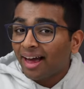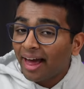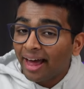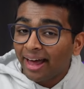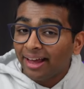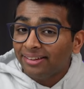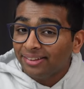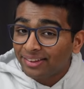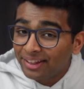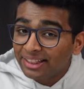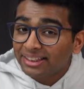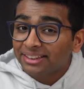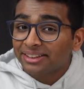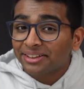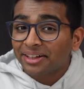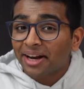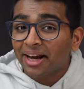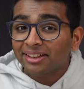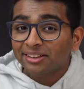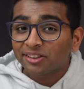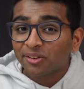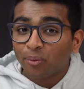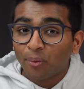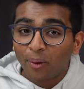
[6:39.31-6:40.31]
and this
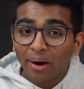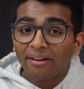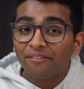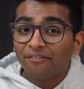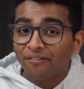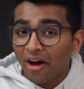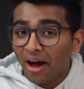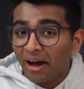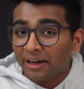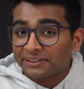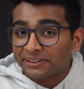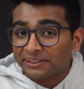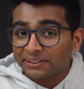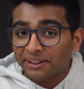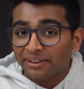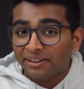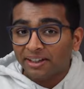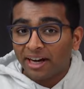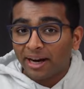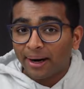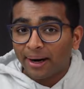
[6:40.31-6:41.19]
connects way faster than the